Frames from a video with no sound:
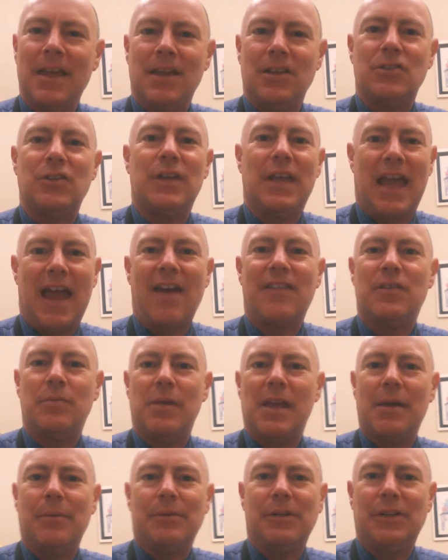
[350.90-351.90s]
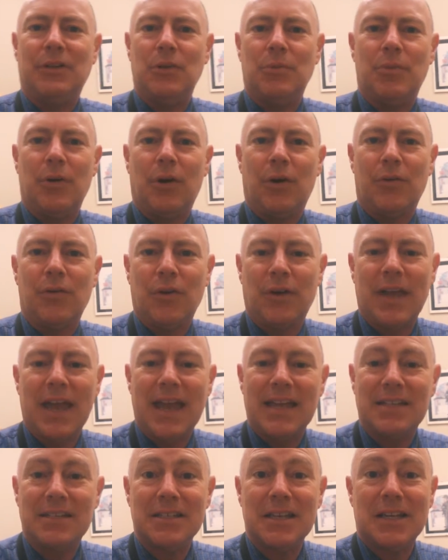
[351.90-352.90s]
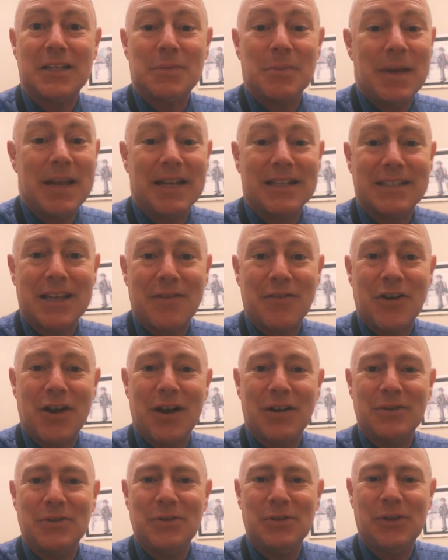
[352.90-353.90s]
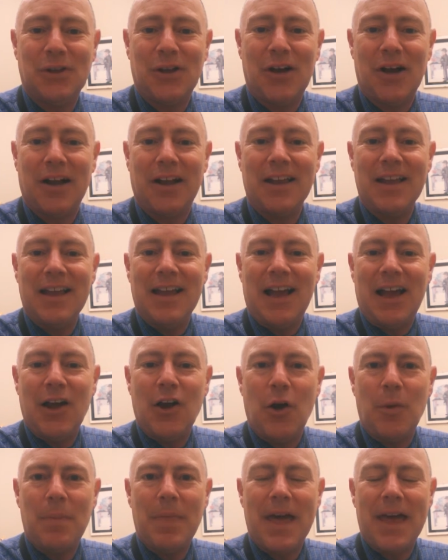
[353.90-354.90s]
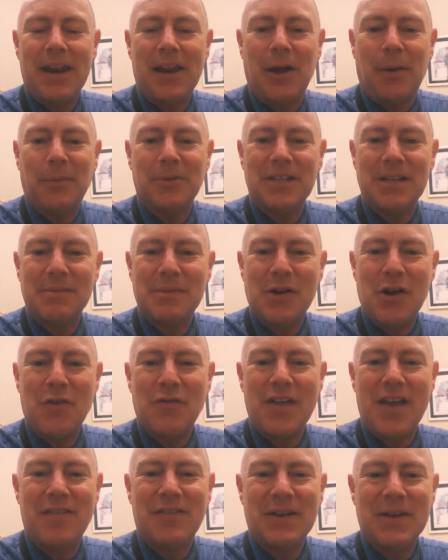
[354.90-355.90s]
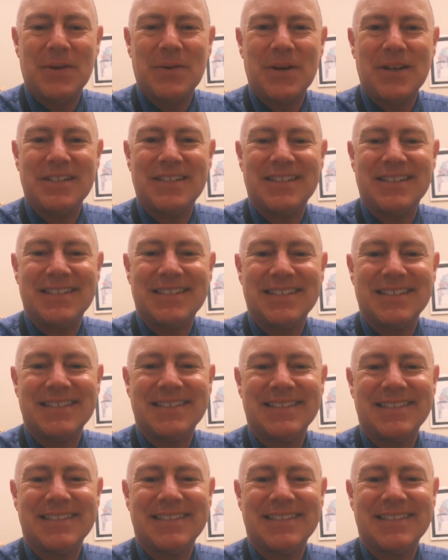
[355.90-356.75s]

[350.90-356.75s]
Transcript: So you have to be able to do both. Okay, 6 minutes. I've gone too long. I hope that helps. Let me know if you have any questions.